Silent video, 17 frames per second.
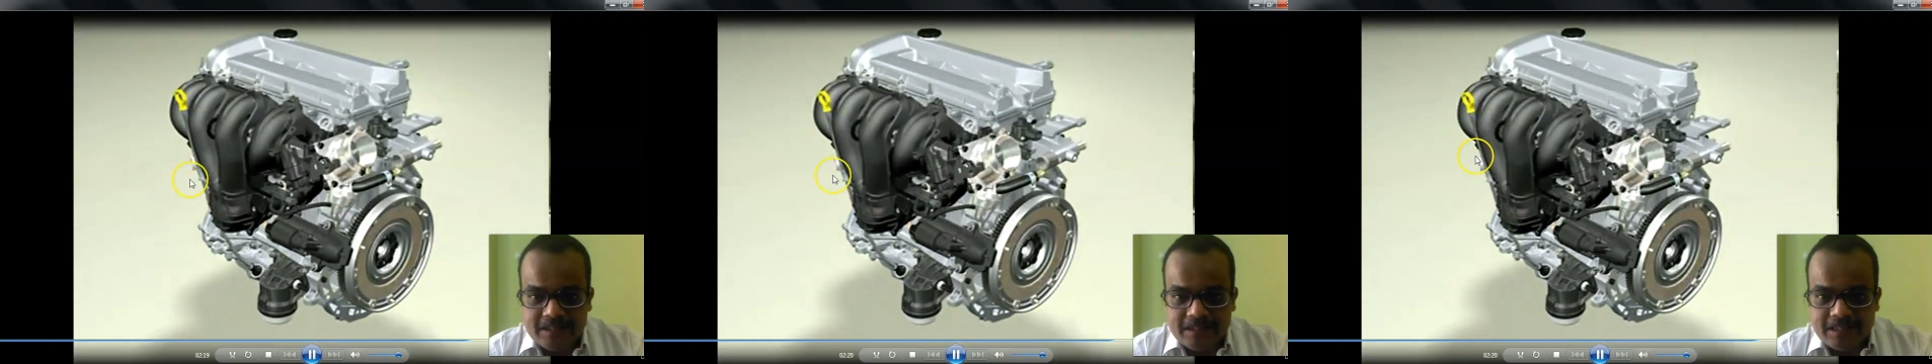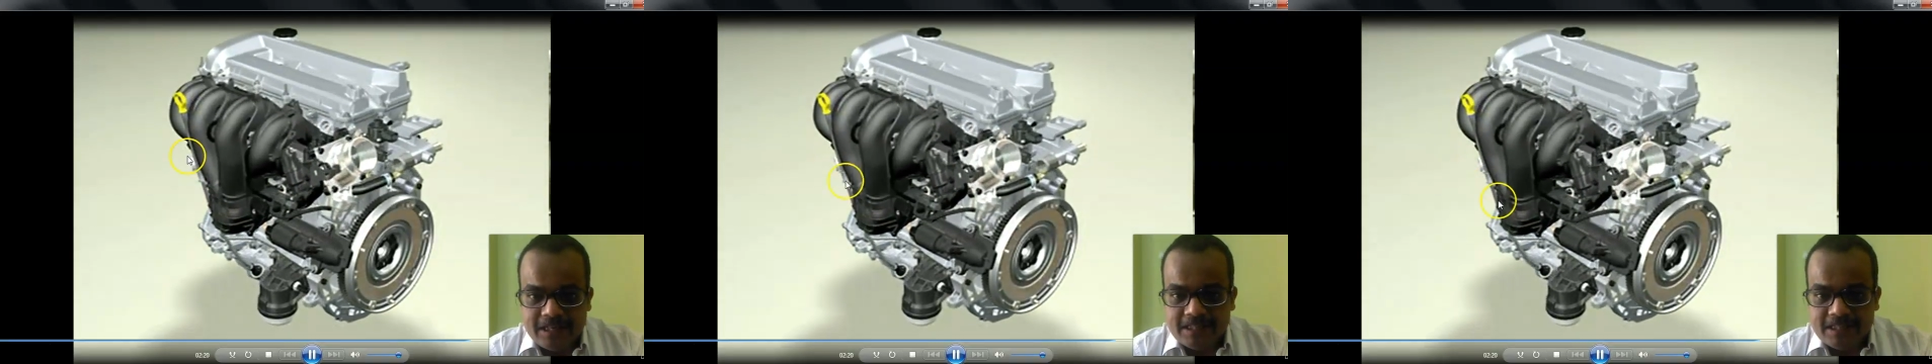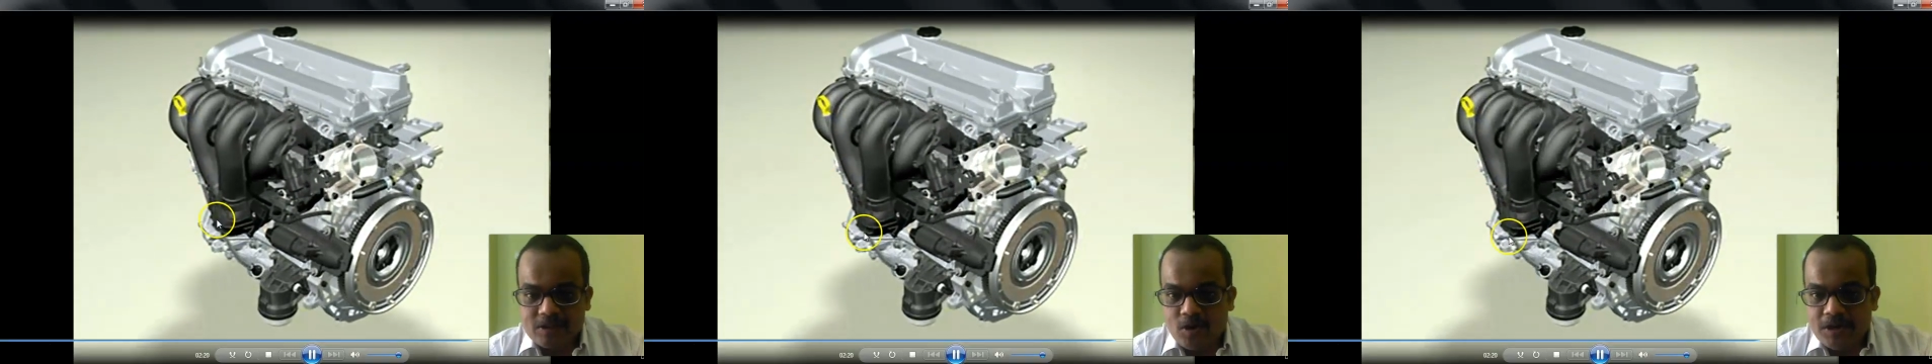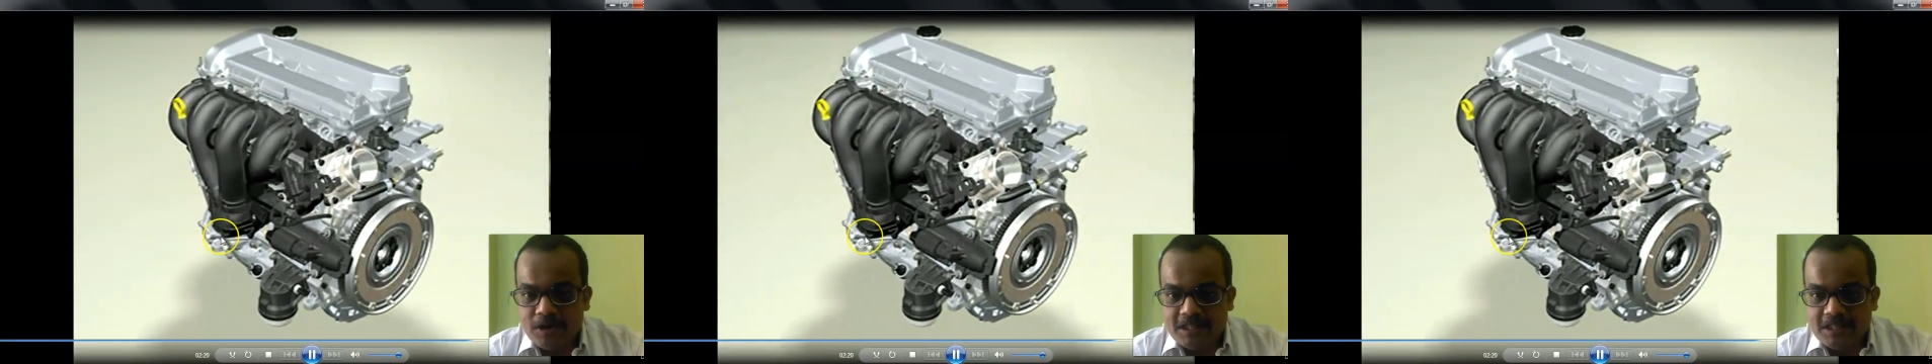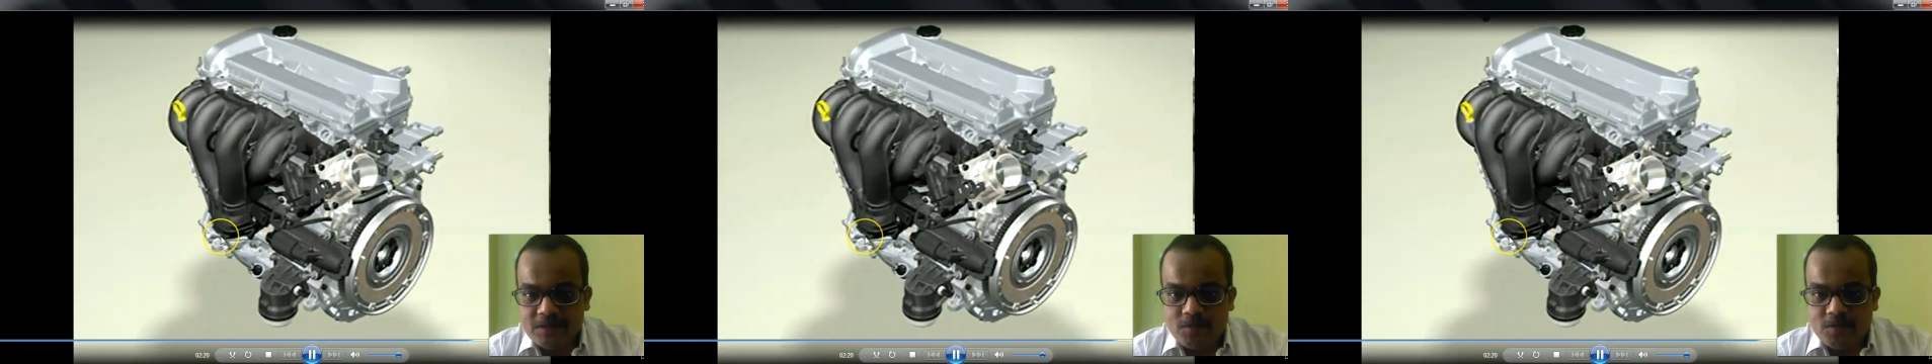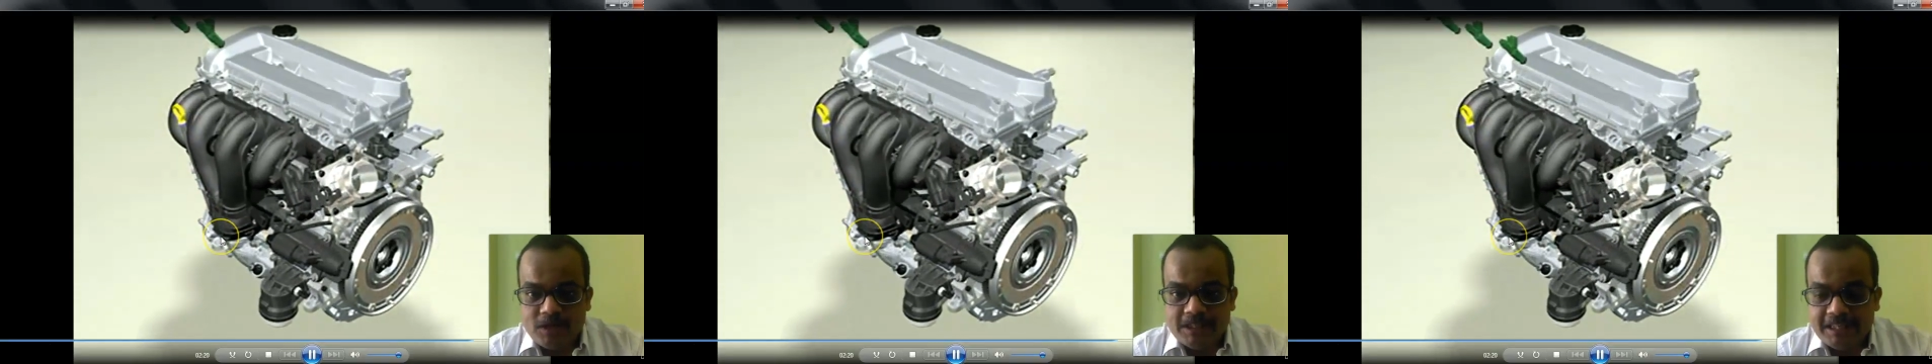That is called as
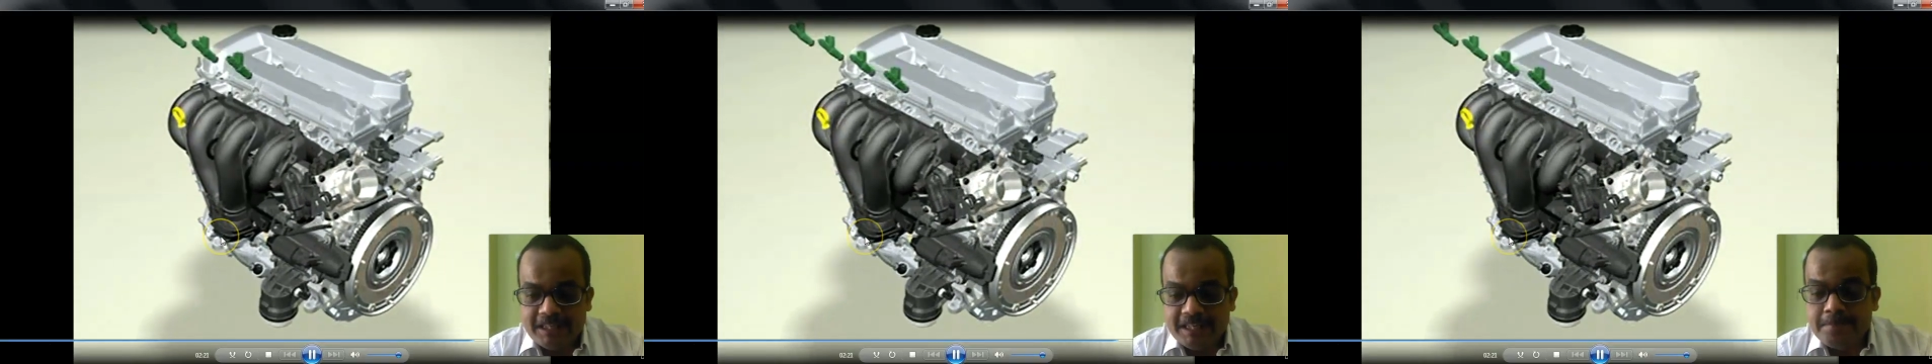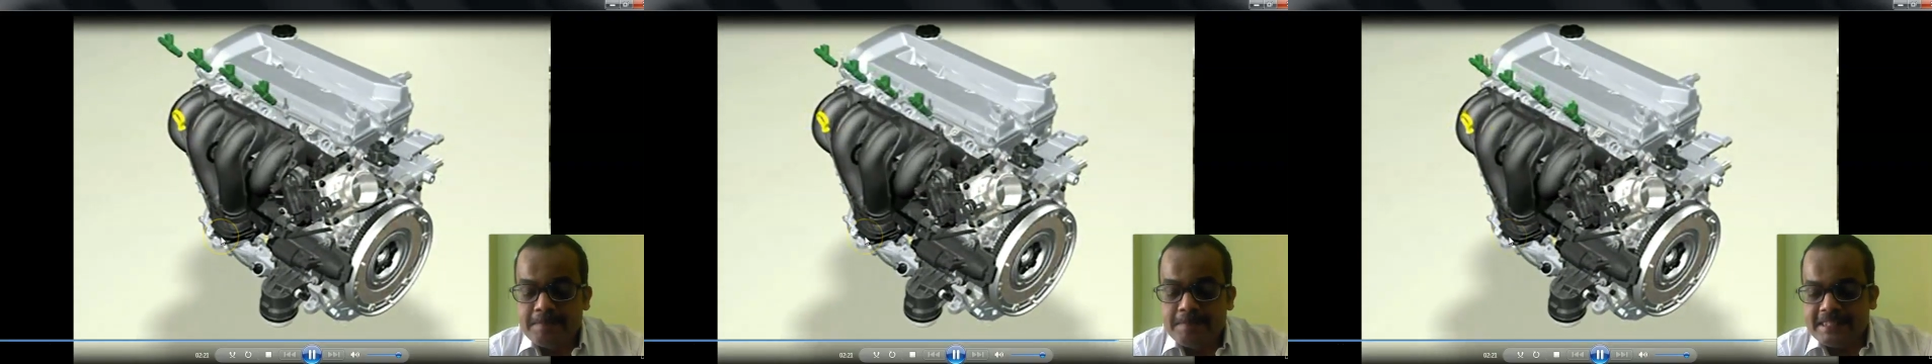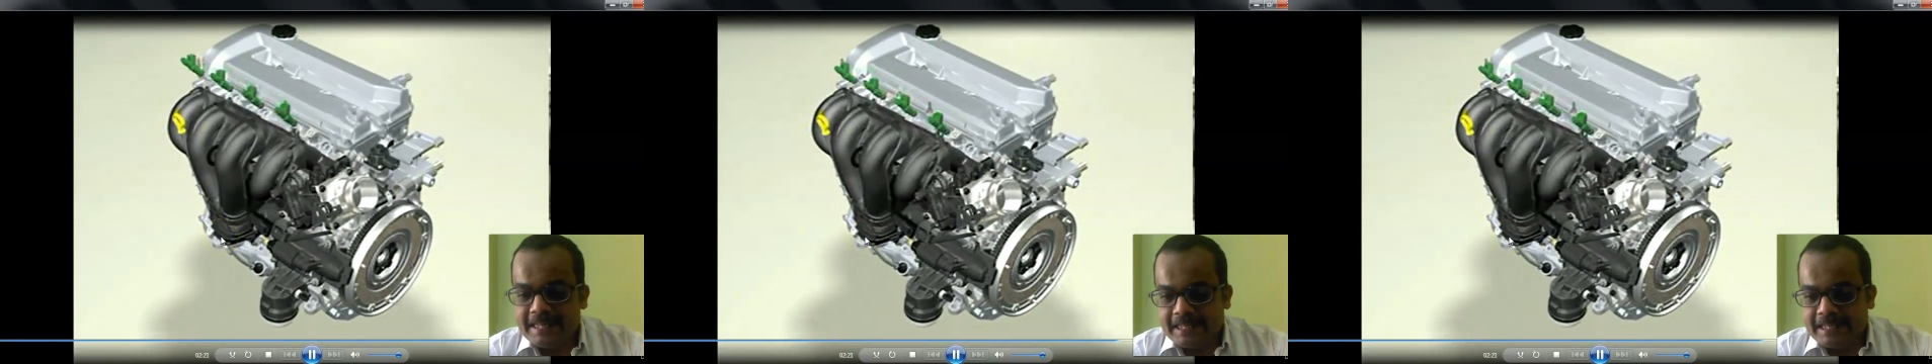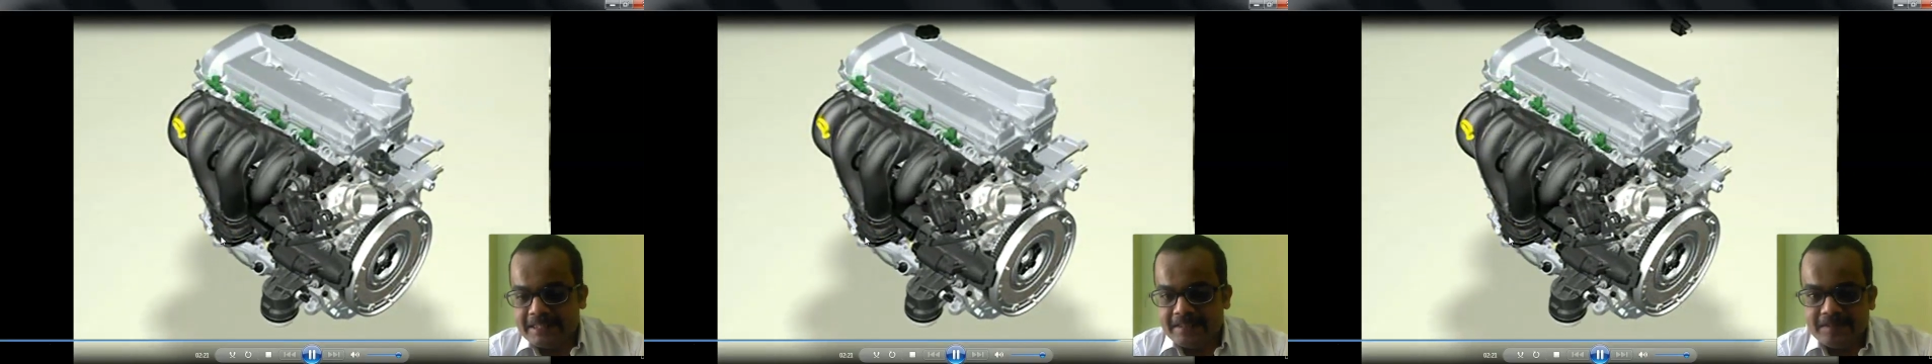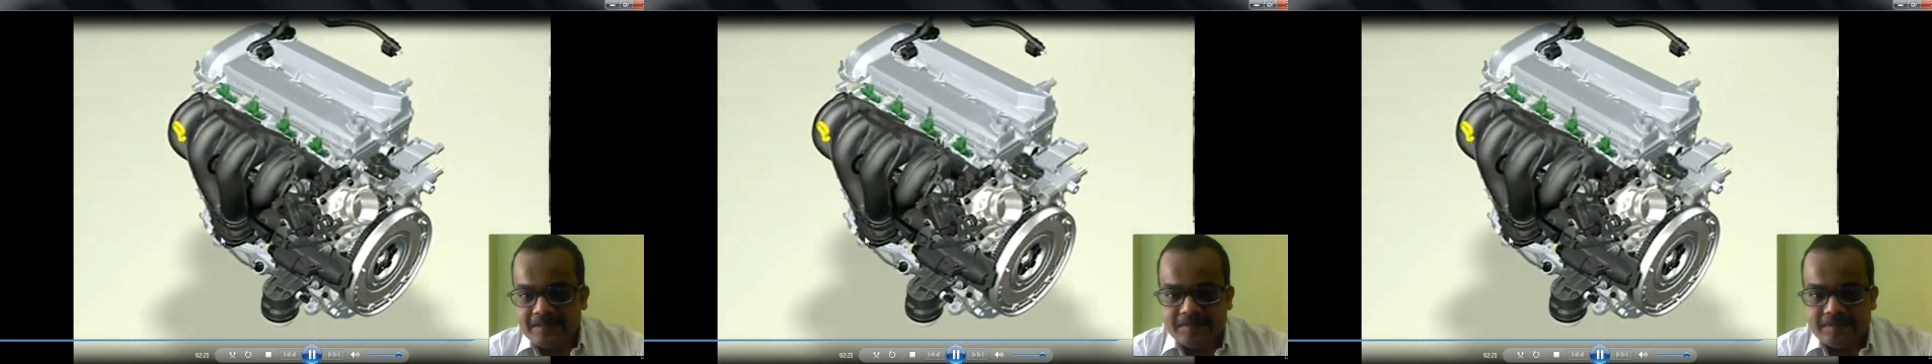a what? Dipstick.